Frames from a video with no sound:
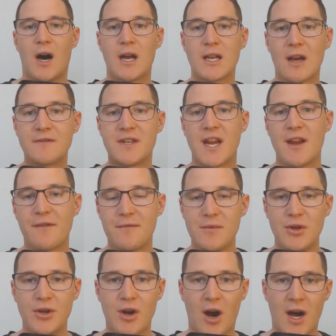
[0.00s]
I'd love to hear from
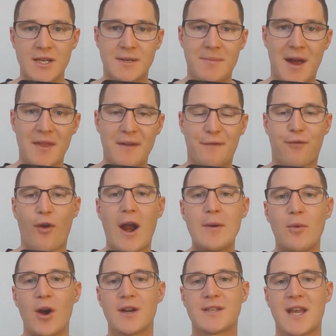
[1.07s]
you guys about the
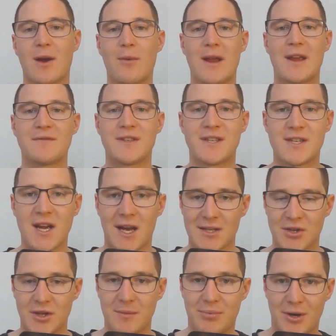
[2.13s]
frameworks that we have
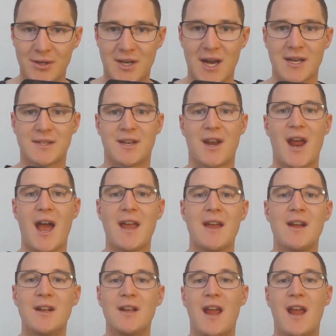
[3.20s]
discussed on the podcast today.